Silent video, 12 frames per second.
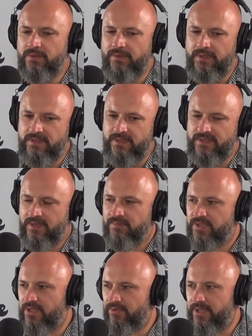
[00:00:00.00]
to some
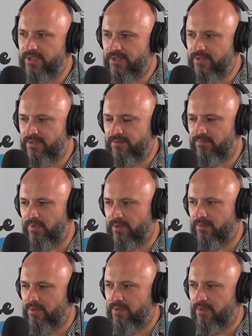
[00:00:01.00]
generations, like
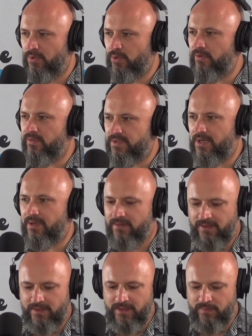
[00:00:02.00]
whoever's younger than
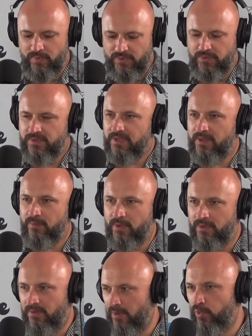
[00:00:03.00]
them was always going to be
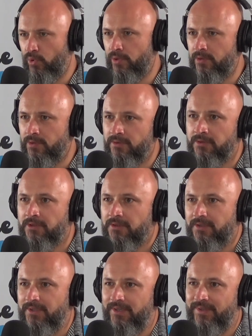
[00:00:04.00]
the boy. You
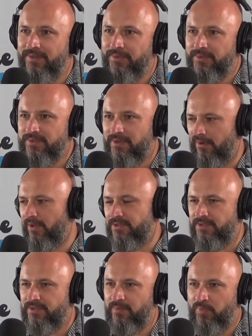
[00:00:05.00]
know, who was yep. like, "Oh, it's just
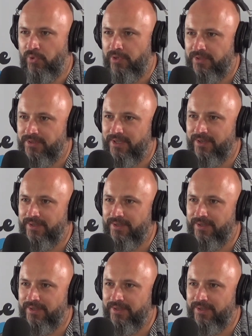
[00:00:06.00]
the boy." Yeah. You know?